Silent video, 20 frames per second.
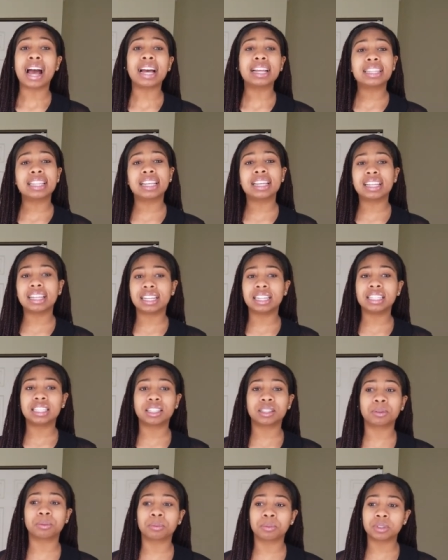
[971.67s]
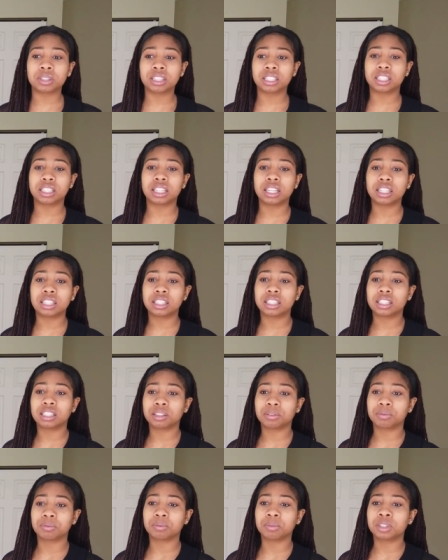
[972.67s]
I think Issa really sees
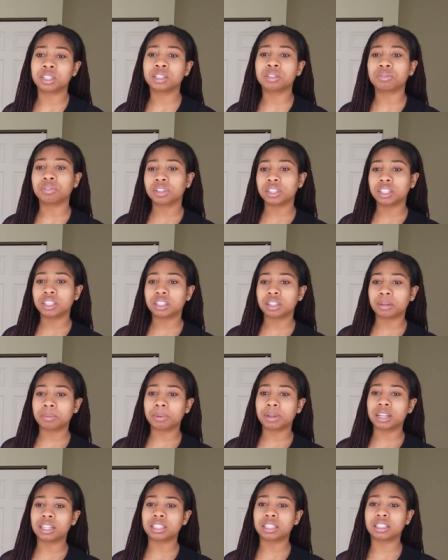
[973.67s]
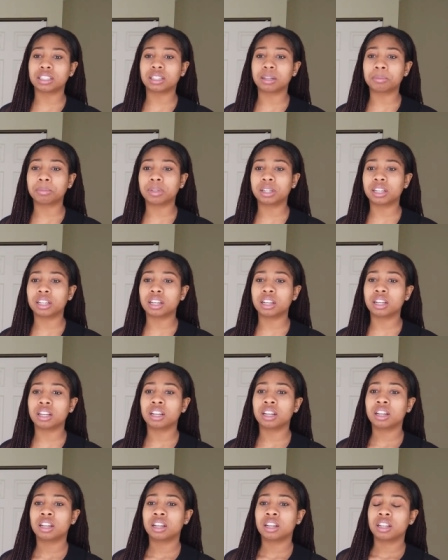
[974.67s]
this, this friendship as
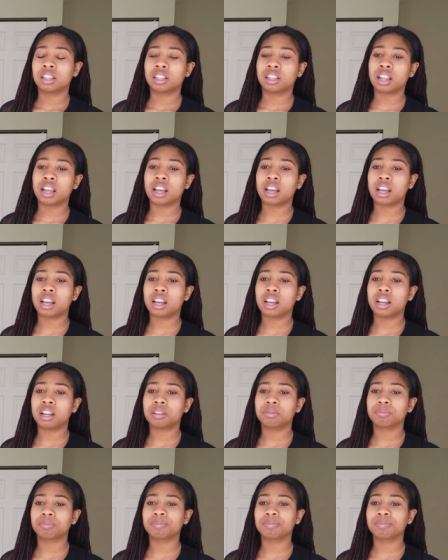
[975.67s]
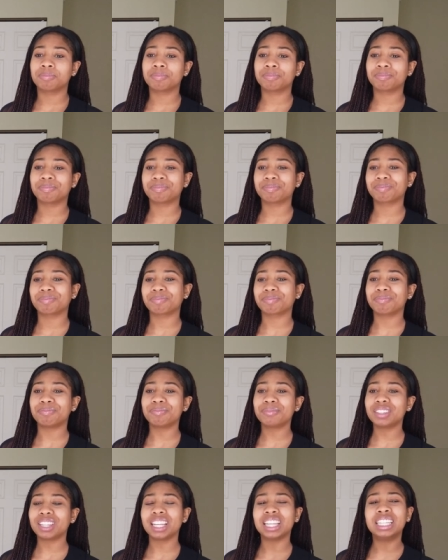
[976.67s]
something that
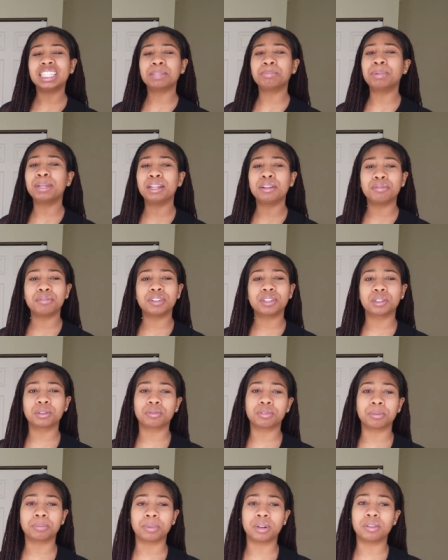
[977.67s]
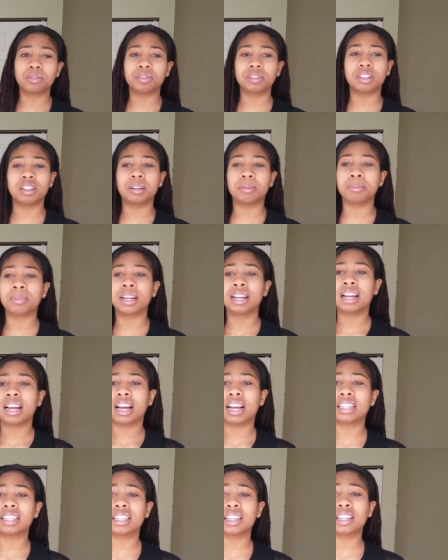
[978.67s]
is beneficial for both of them.
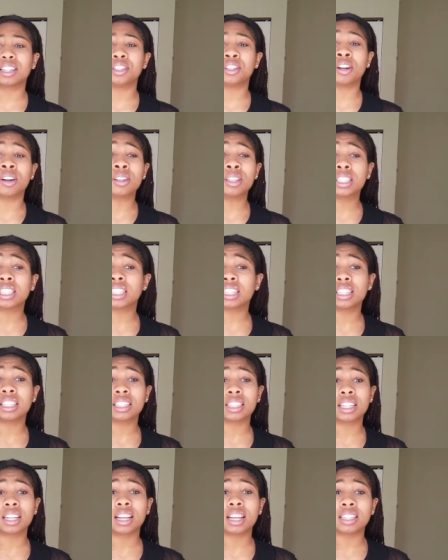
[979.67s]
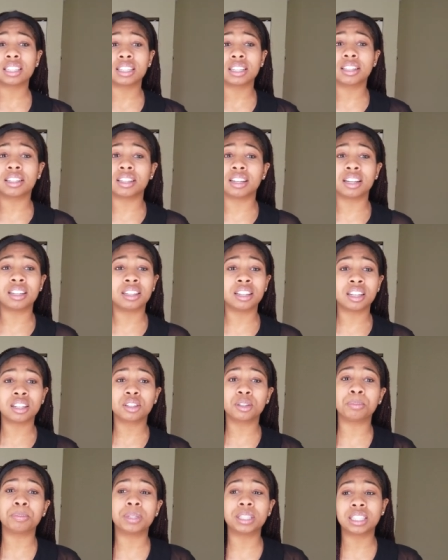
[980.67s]
I think Condola sees it as a,
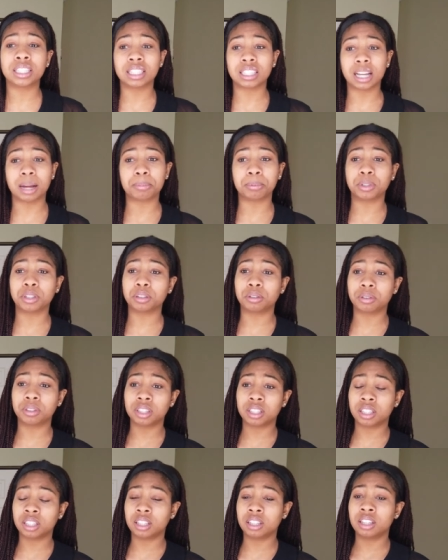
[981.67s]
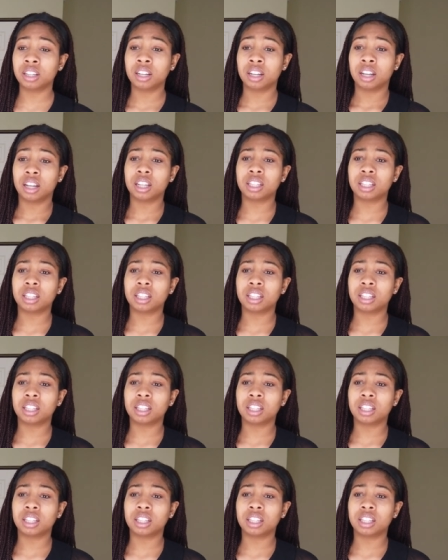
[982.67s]
another business opportunity